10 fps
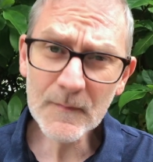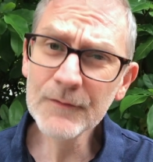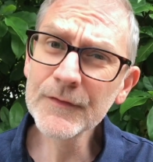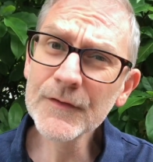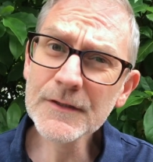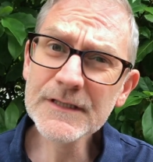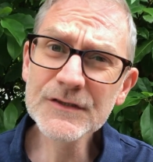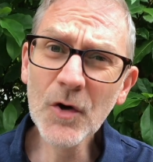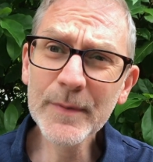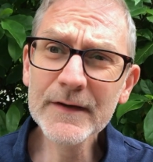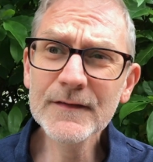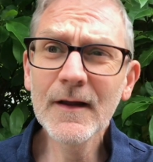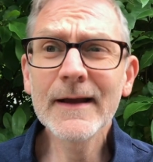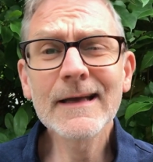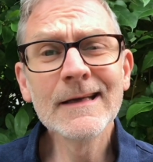researching topics
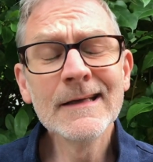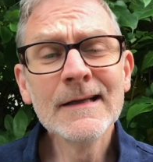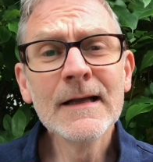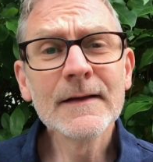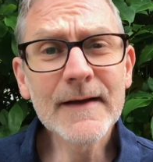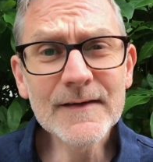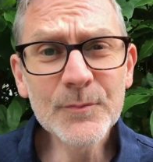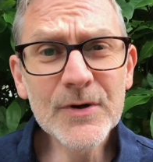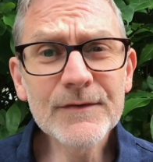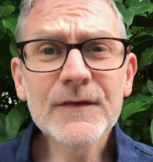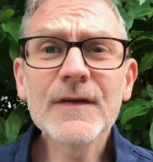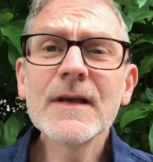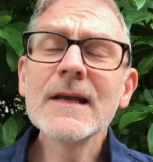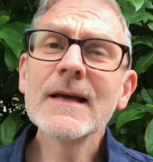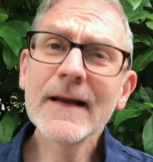like data
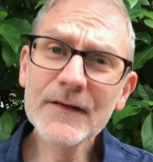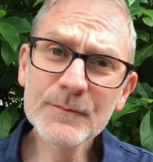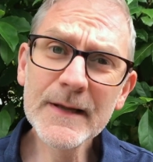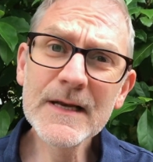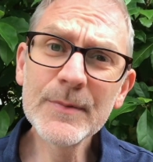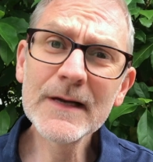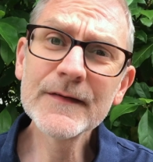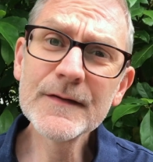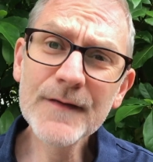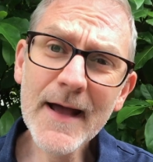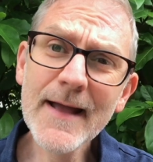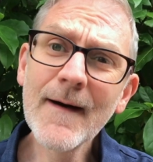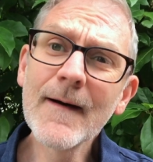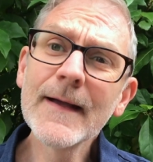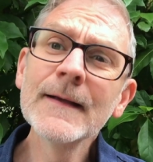privacy and explainability for
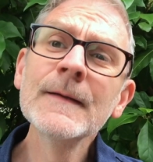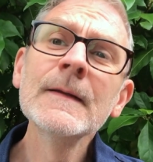AI.